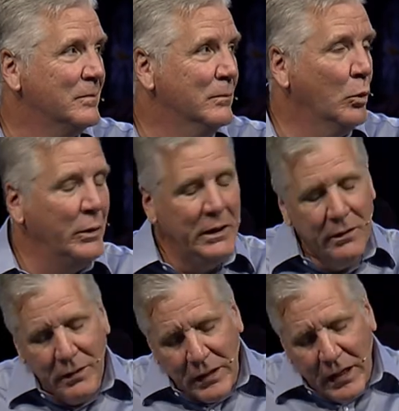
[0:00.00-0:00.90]
But we need to
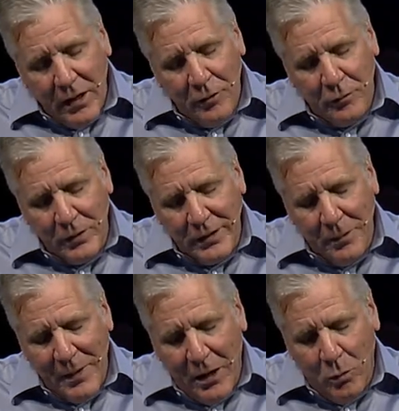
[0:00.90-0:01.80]
think carefully
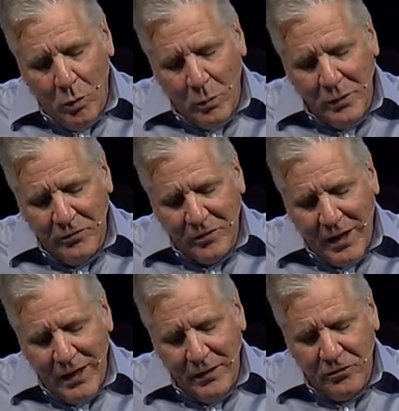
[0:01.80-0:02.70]
about what we
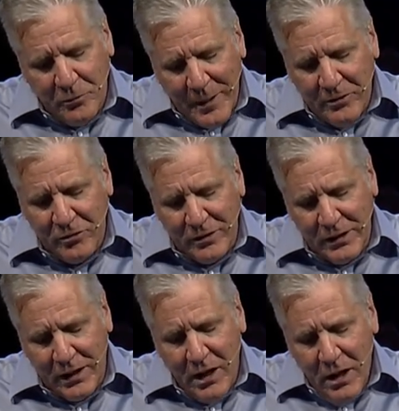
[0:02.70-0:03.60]
say,
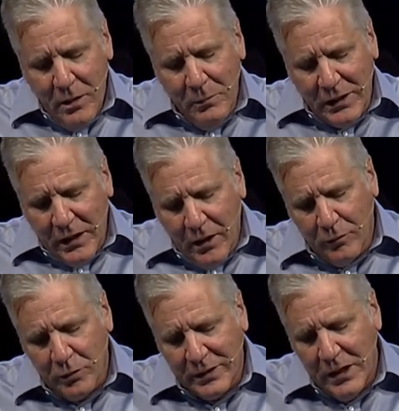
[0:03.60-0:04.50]
especially being
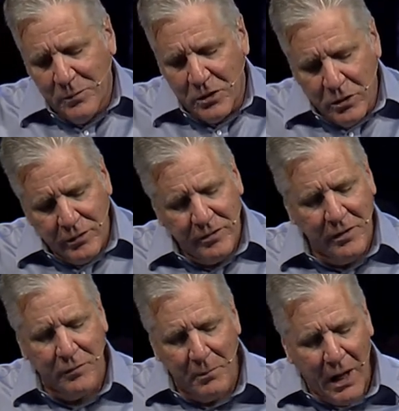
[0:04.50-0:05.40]
careful to keep the unity
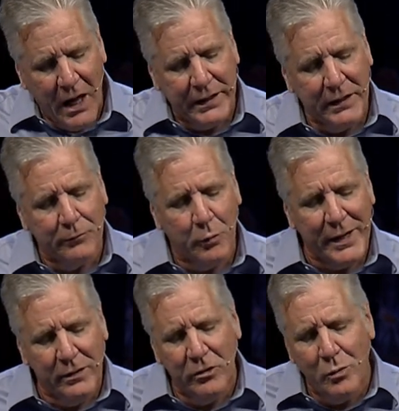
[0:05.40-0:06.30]
of the body. And if we
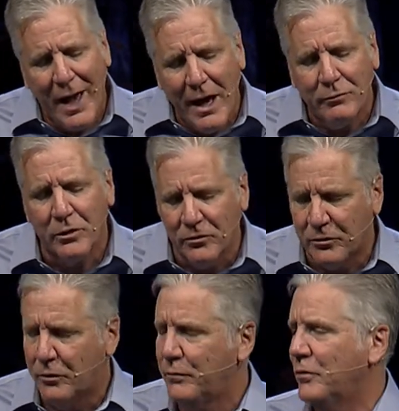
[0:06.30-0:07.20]
do have
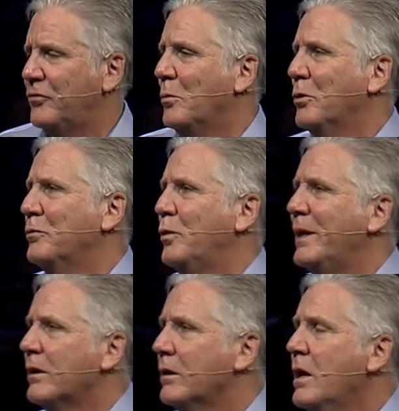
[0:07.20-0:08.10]
concern for someone, if we
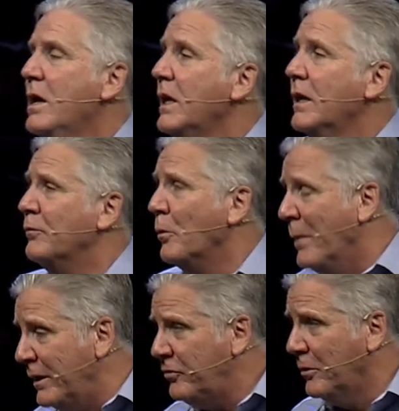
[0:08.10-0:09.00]
hear
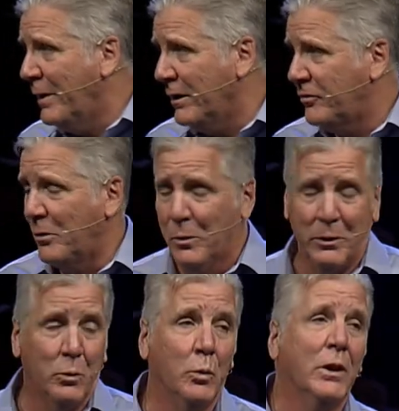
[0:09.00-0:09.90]
information about someone and
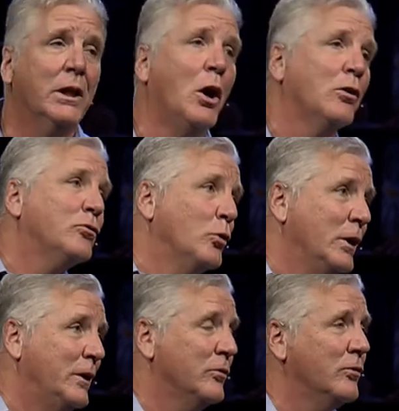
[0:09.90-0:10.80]
we really are truly
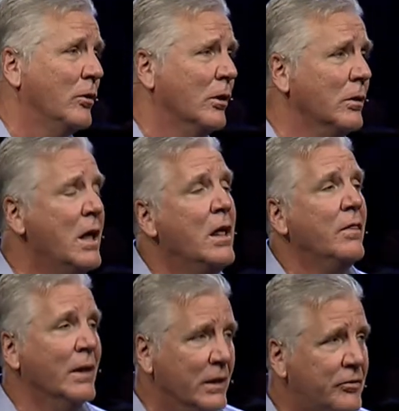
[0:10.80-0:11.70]
concerned,
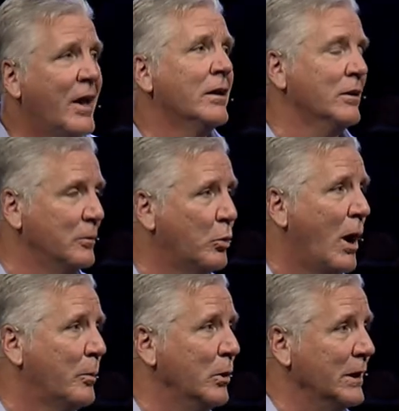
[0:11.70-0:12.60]
then let's handle it
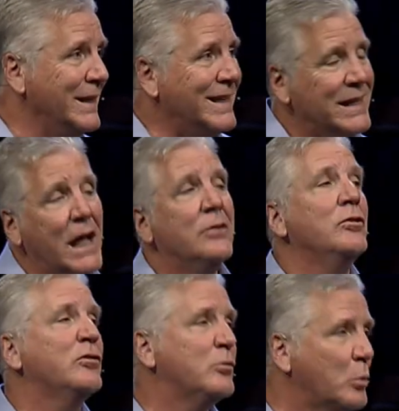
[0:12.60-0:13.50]
properly, not
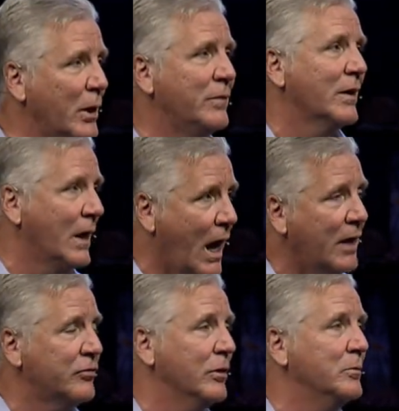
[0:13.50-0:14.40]
just spread the
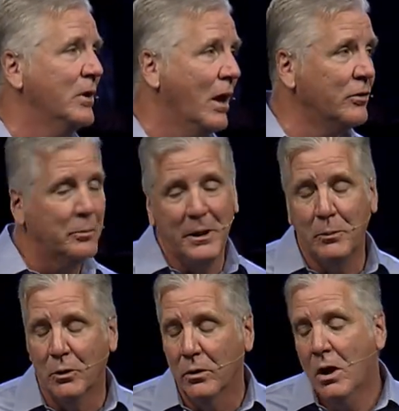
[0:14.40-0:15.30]
gossip to other
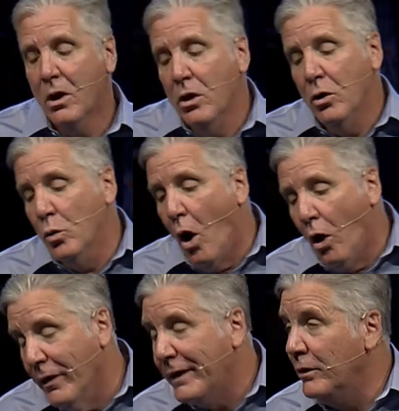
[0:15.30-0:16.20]
people who all
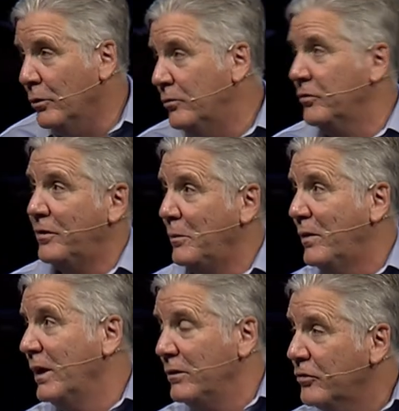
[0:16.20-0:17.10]
they can do is the same
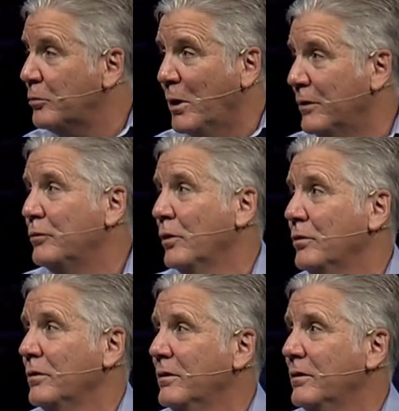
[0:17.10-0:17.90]
thing, just spread it further.